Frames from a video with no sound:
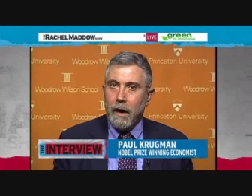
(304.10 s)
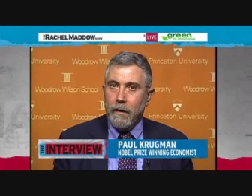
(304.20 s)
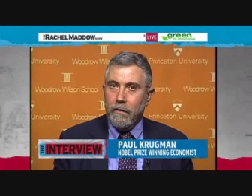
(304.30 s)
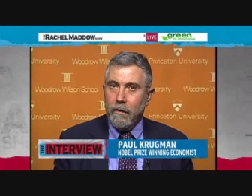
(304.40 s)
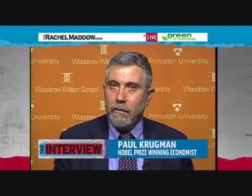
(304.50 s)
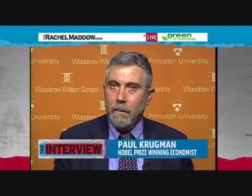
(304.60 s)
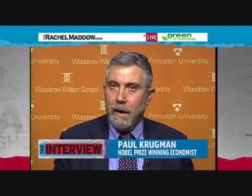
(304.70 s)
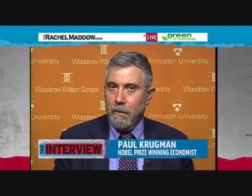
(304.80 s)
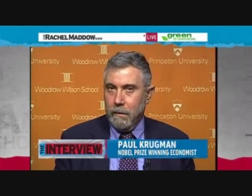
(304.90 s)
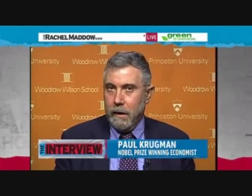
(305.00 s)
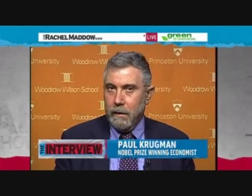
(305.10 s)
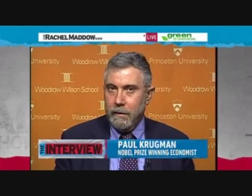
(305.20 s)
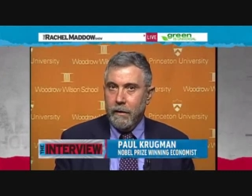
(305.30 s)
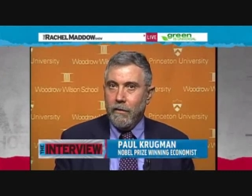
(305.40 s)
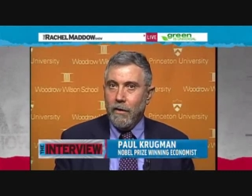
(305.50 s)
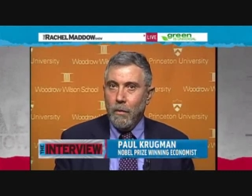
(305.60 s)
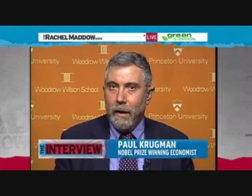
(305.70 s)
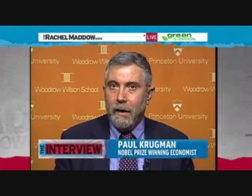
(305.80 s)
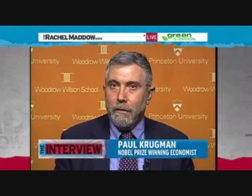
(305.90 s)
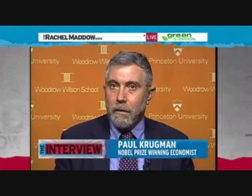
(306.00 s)
kind of system that did so
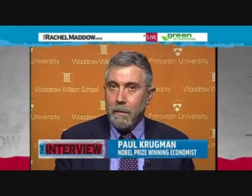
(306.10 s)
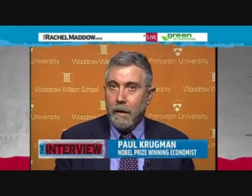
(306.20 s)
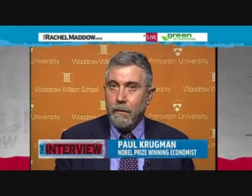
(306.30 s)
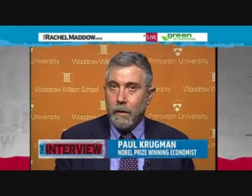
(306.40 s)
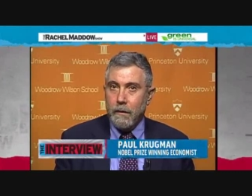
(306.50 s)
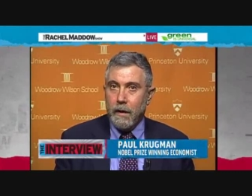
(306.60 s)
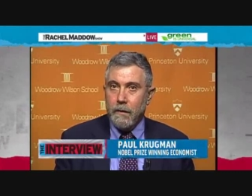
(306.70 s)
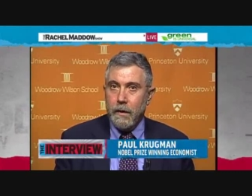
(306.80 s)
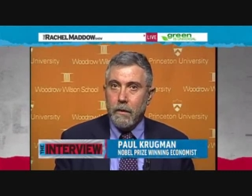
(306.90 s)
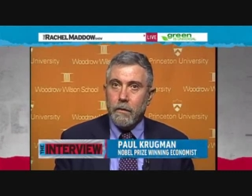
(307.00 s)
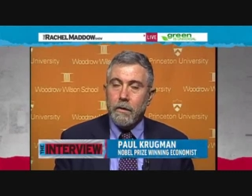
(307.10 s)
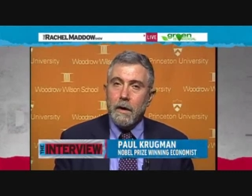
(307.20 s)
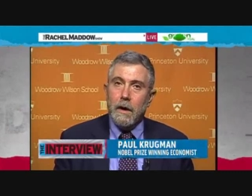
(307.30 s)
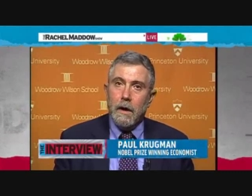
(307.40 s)
well for about 45 years.